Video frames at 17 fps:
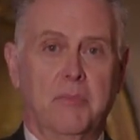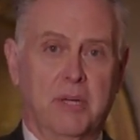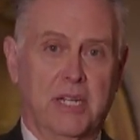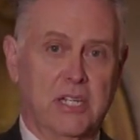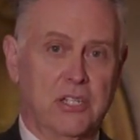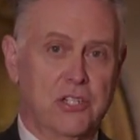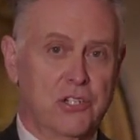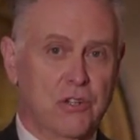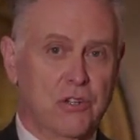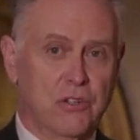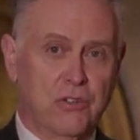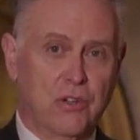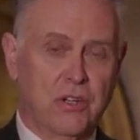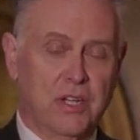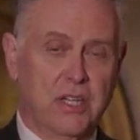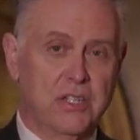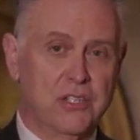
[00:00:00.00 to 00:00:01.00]
but he sure
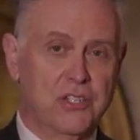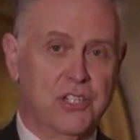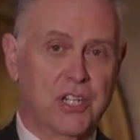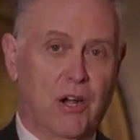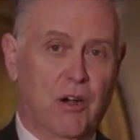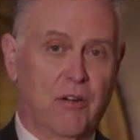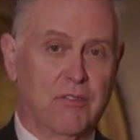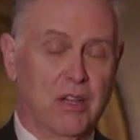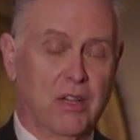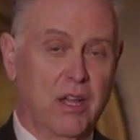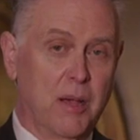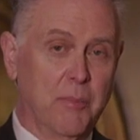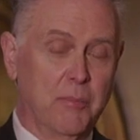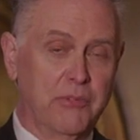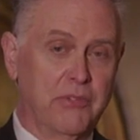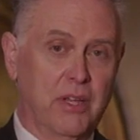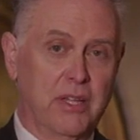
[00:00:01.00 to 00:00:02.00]
took his share of
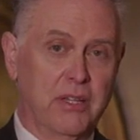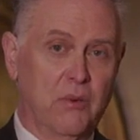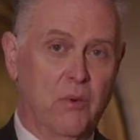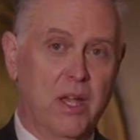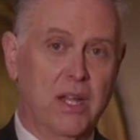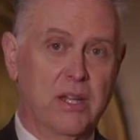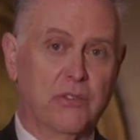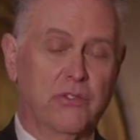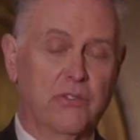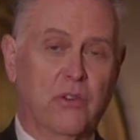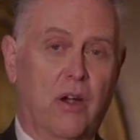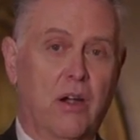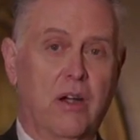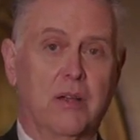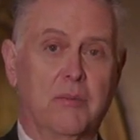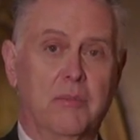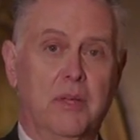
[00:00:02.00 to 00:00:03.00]
lumps on the way to
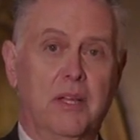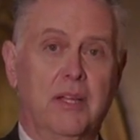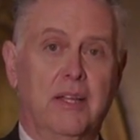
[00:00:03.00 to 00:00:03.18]
stardom.